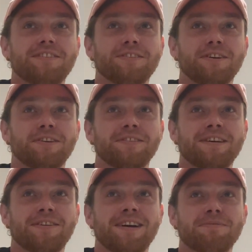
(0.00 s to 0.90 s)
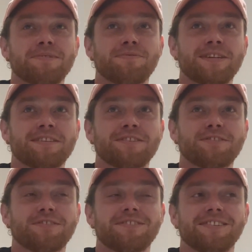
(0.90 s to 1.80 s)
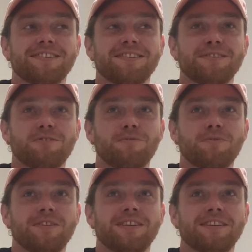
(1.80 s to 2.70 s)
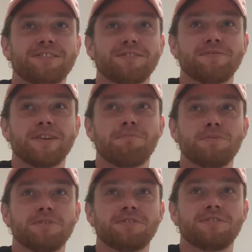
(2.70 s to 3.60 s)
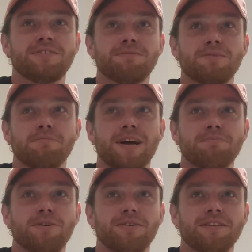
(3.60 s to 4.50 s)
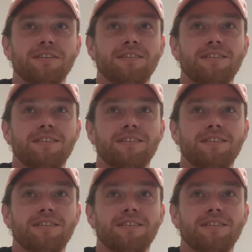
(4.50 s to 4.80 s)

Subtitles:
So there I am in Redditch with a list of numbers in my back pocket